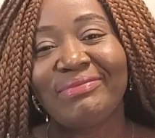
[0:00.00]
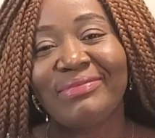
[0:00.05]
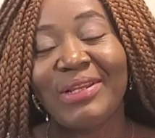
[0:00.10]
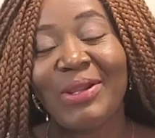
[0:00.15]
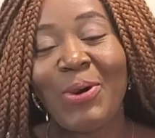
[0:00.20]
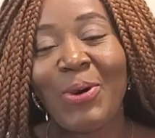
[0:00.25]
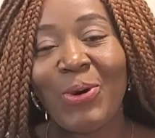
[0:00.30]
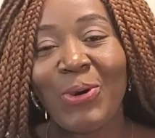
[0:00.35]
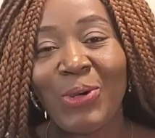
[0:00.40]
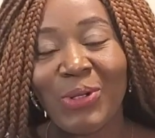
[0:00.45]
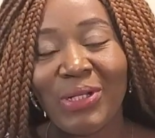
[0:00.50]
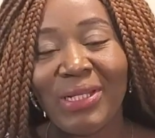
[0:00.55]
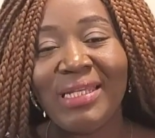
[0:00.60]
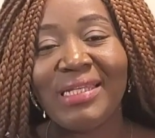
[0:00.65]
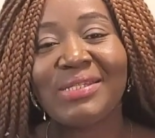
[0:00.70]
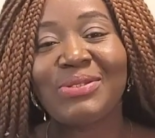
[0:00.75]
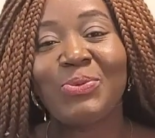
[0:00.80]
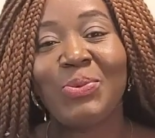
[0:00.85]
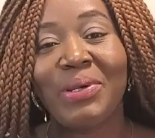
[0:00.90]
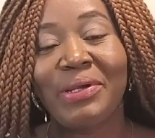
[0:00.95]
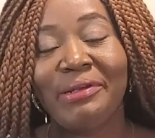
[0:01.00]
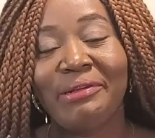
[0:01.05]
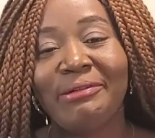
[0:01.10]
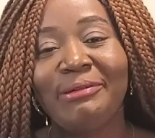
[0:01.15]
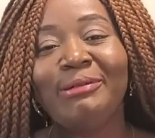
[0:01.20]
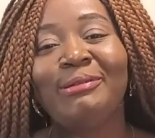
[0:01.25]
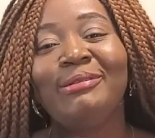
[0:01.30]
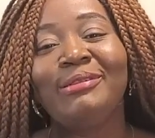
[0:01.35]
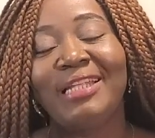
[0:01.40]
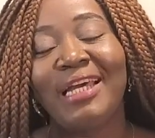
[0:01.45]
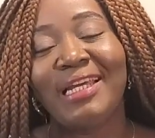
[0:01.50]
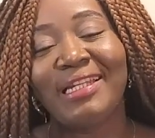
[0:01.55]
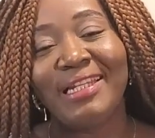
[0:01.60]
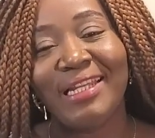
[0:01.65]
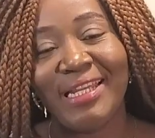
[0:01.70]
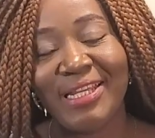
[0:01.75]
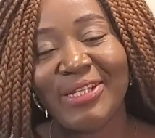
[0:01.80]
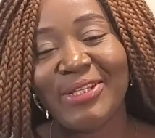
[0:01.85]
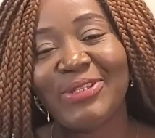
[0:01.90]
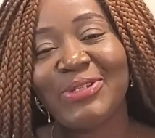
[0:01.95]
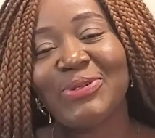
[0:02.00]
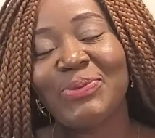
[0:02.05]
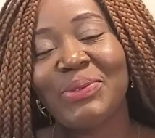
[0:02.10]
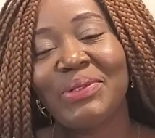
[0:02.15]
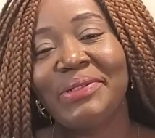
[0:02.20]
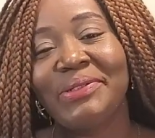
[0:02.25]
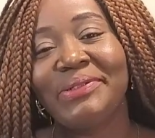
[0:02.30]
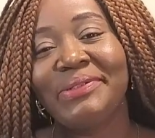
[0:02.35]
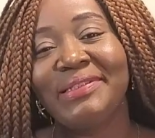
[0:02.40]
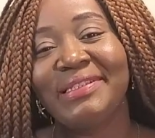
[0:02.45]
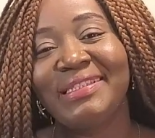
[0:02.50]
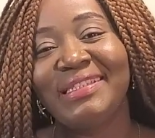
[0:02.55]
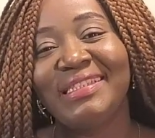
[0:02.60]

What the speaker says: All is well that ends well.